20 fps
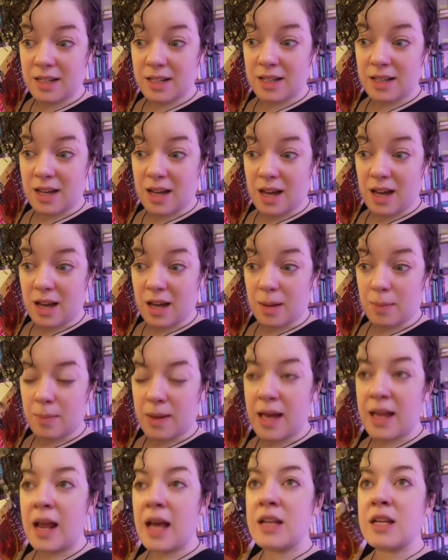Um,
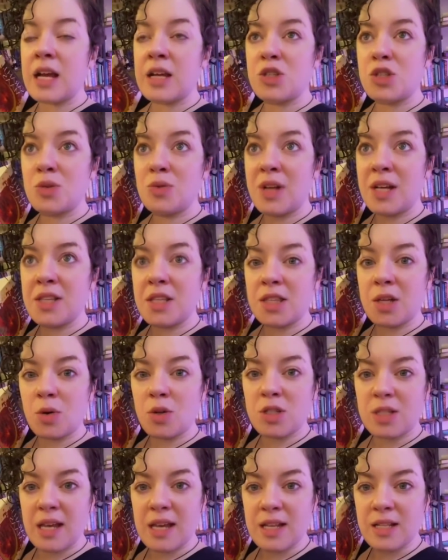and I, I do like that there
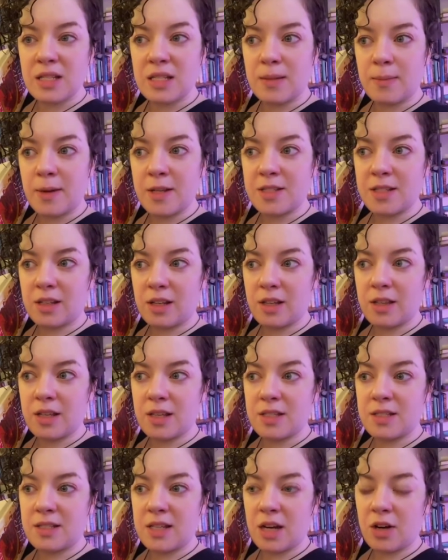was hints that basically the
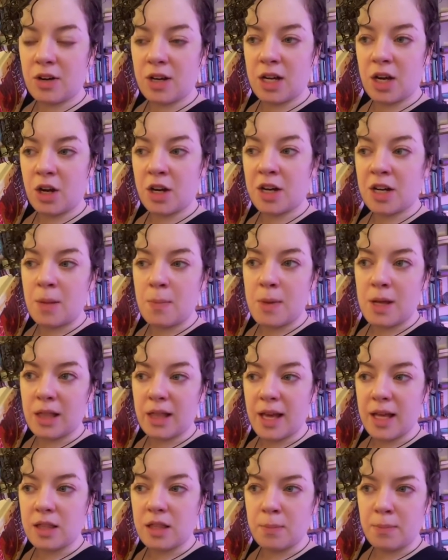Asteri are going to be
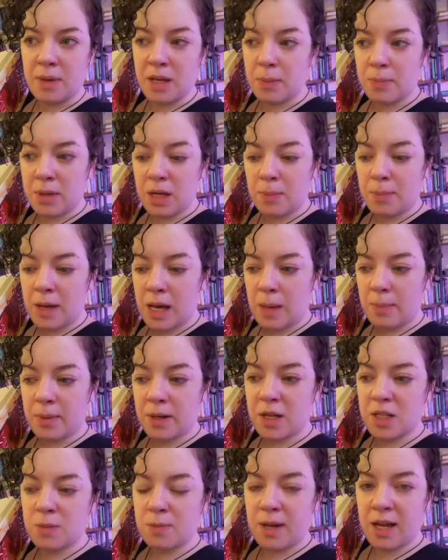like the big big bad
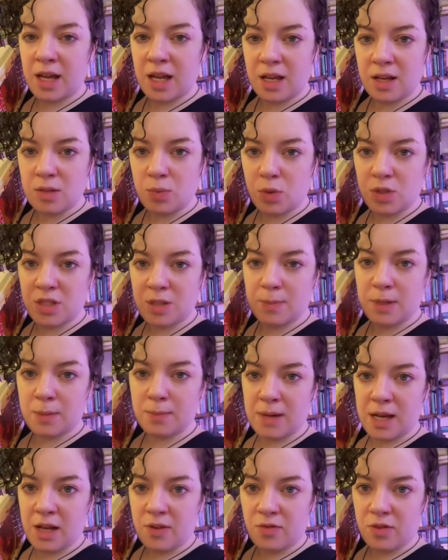because Micah was the big
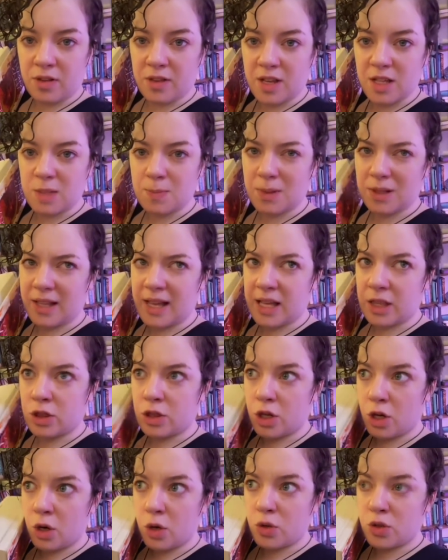bad for this, but like
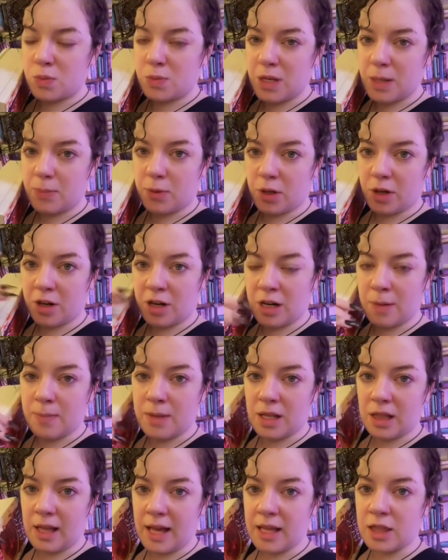those people are going to be
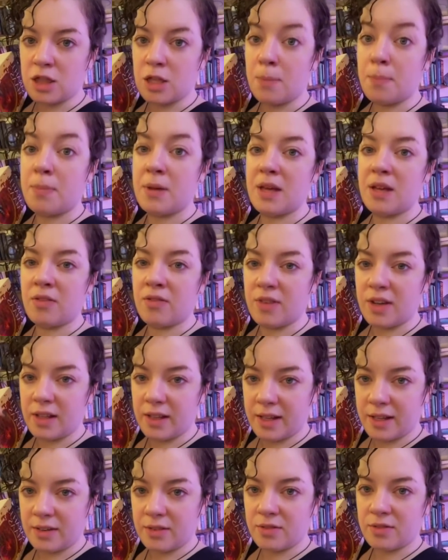like the big
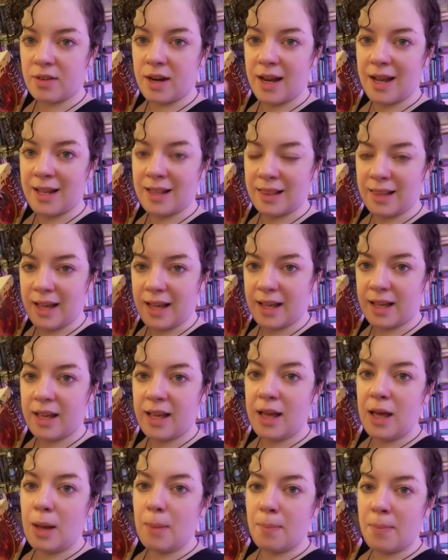villain, right? Like
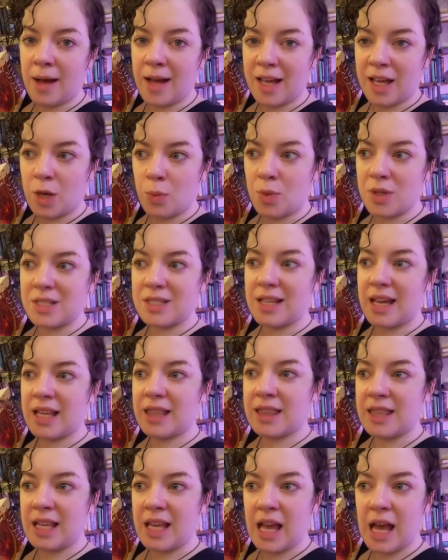Micah was like
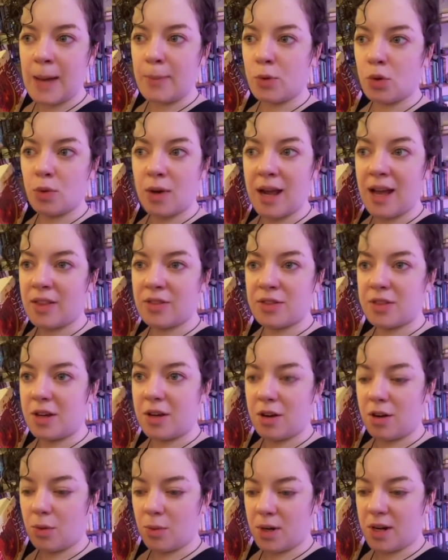the
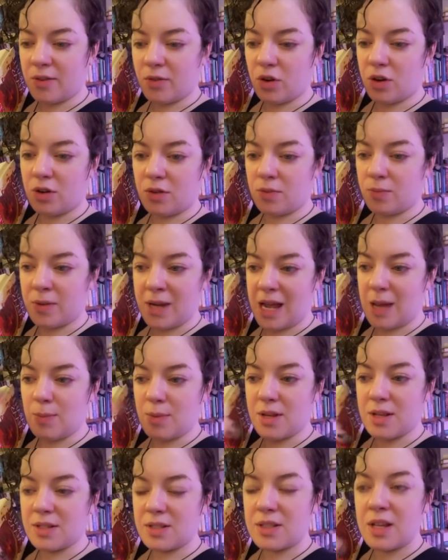Amarantha or whatever her name
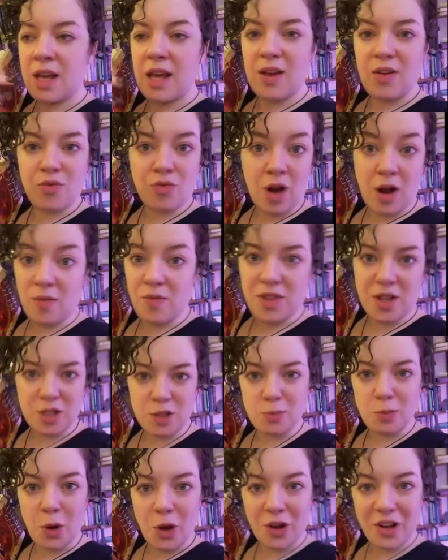is of this
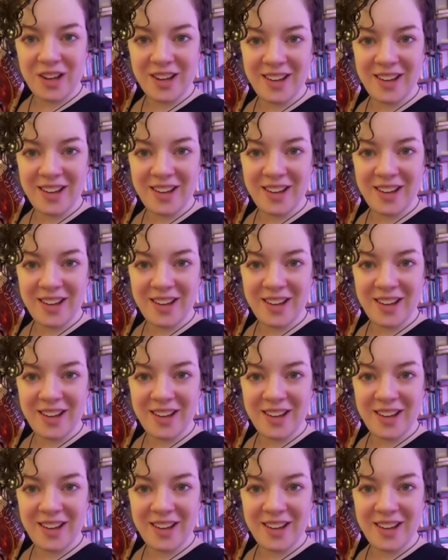book.